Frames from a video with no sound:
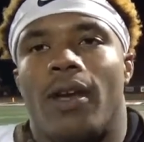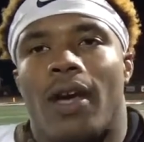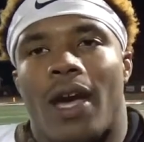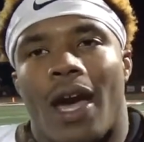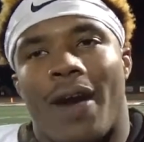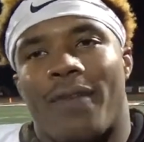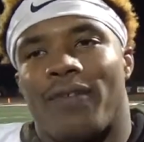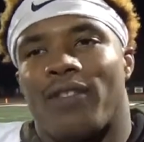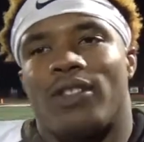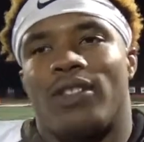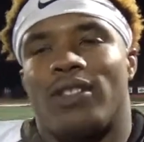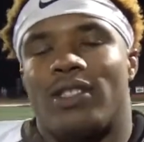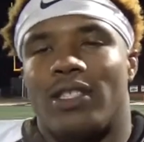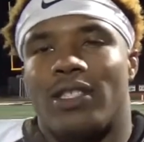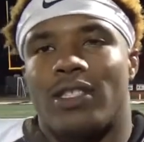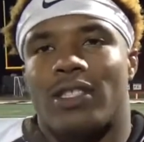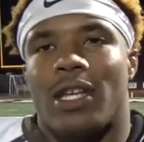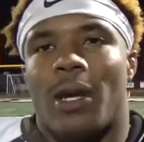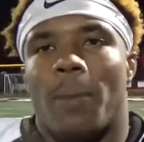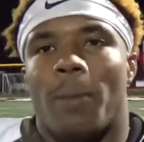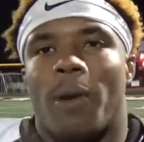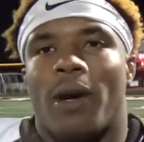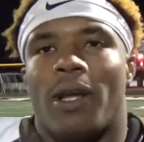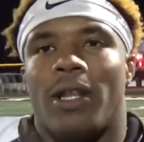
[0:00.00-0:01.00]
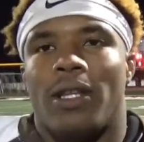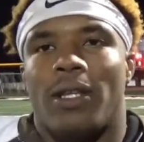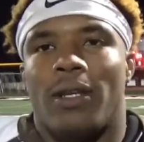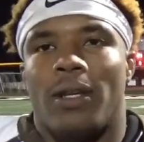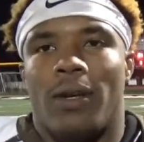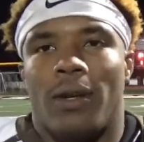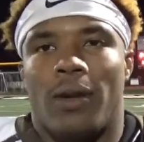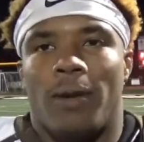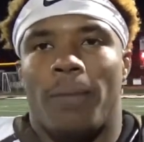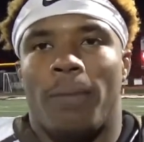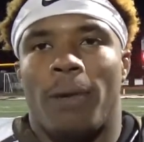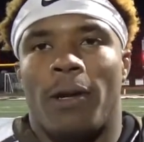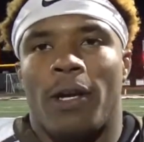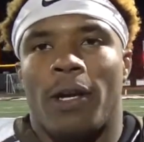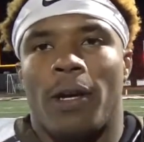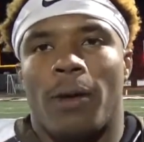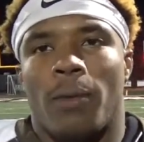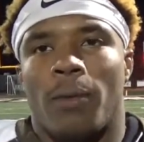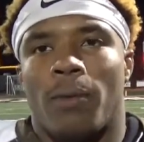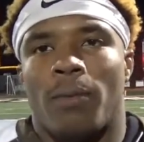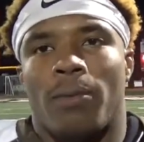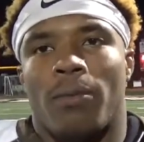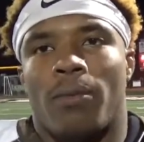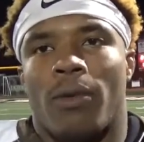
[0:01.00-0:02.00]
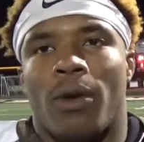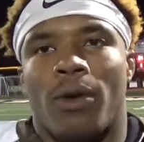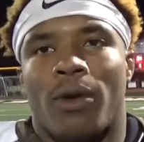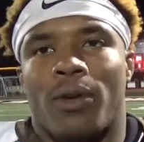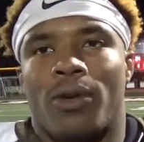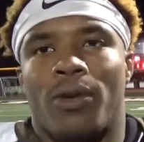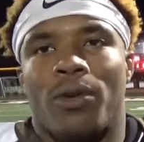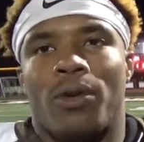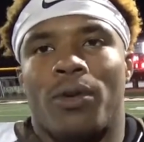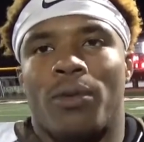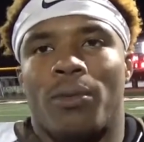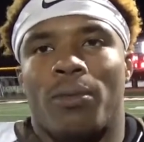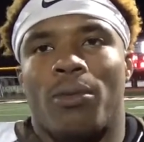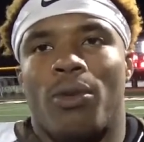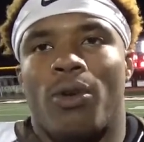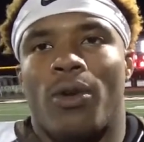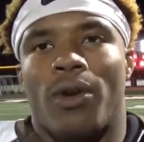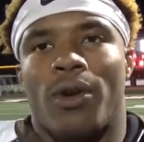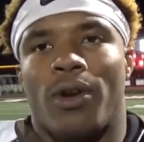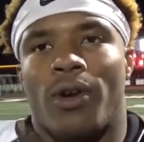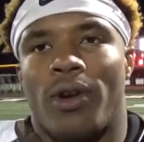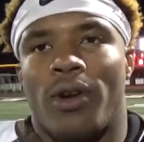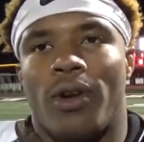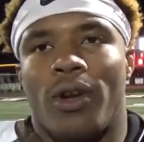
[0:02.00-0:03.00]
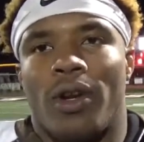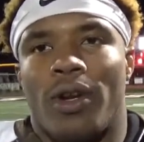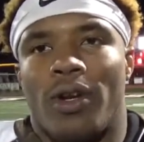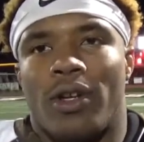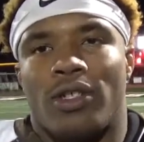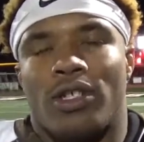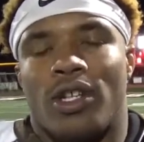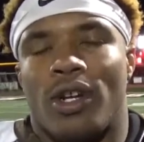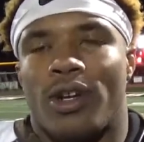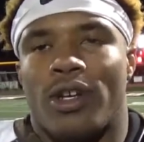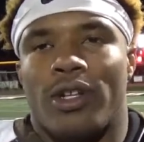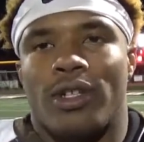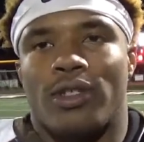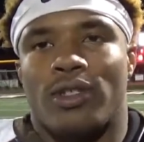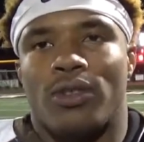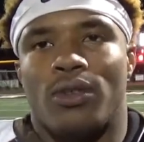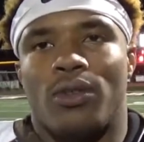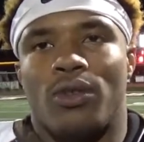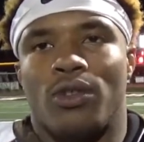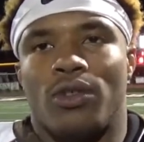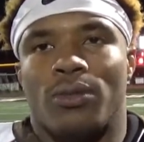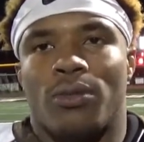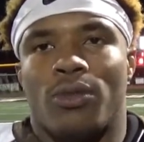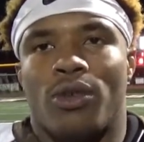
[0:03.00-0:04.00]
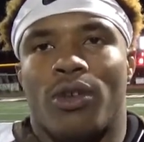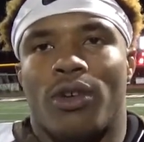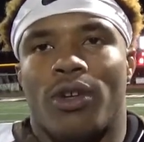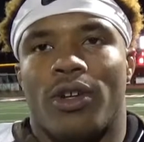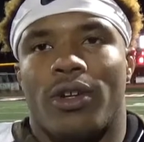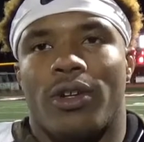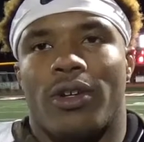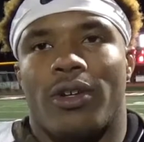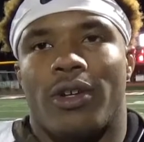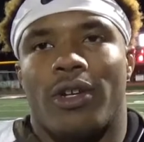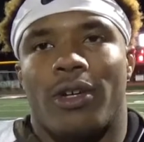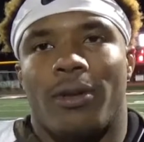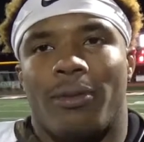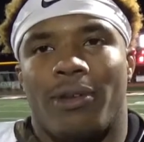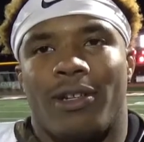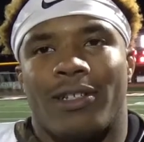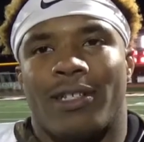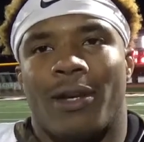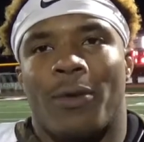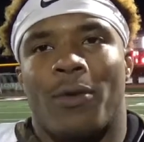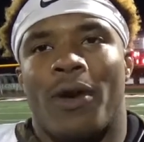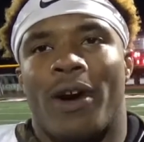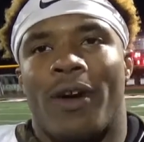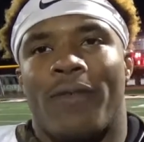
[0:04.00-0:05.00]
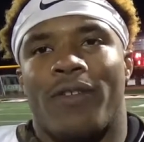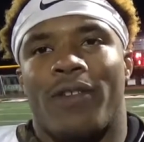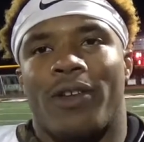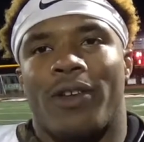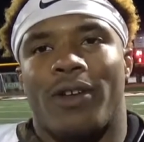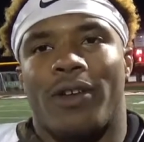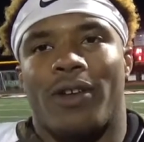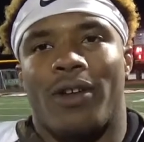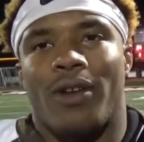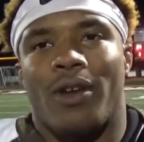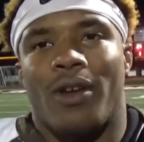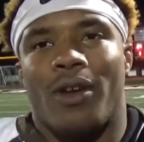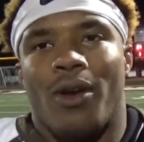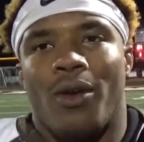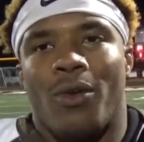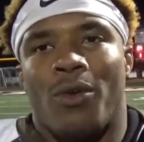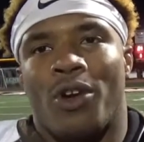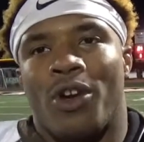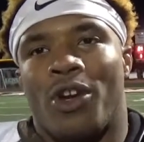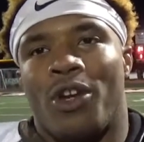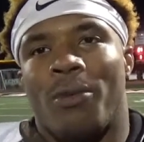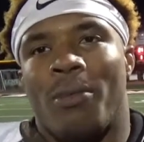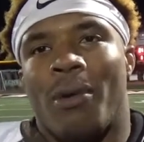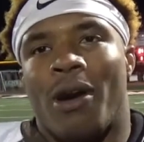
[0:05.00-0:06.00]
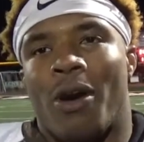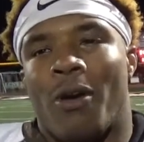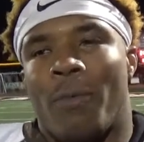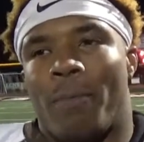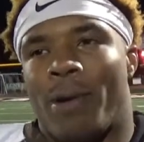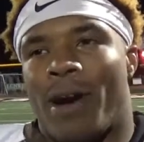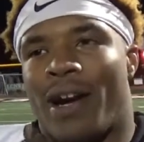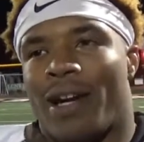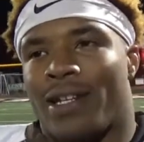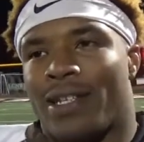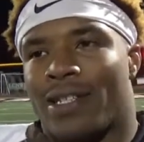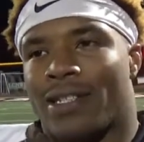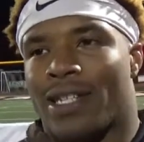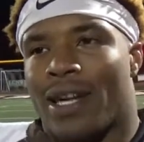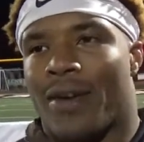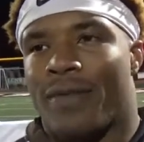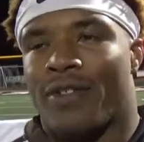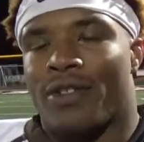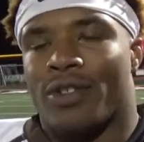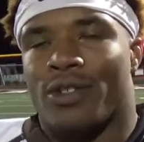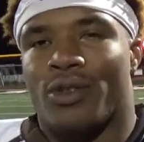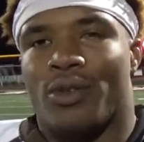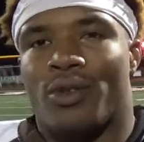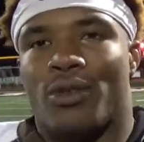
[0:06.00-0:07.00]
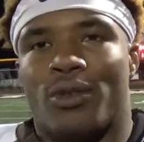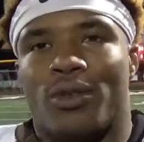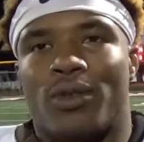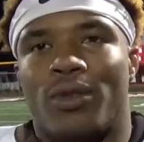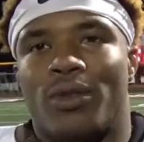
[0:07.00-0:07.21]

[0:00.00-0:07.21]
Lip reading: After the season, I'll probably pick up my recruiting more, okay, talking to schools more, because I won't have to worry about practice after school.